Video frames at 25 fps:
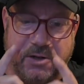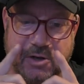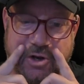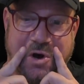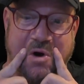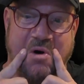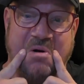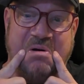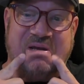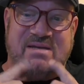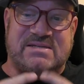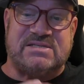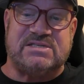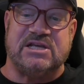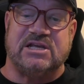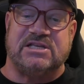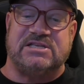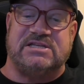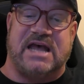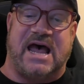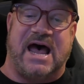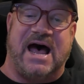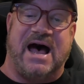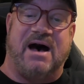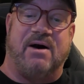Notice the
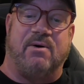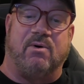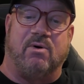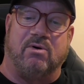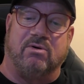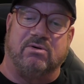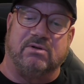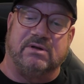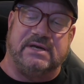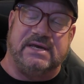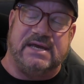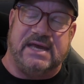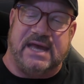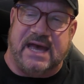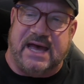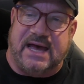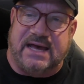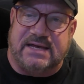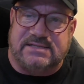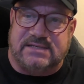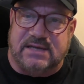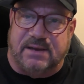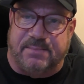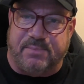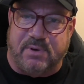towel he
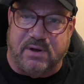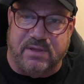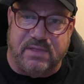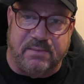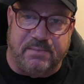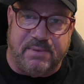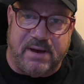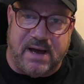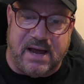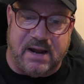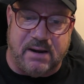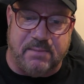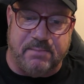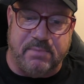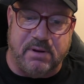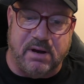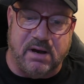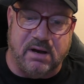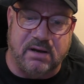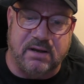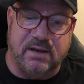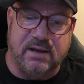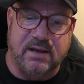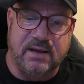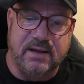has up on the bottom
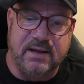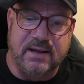bunk.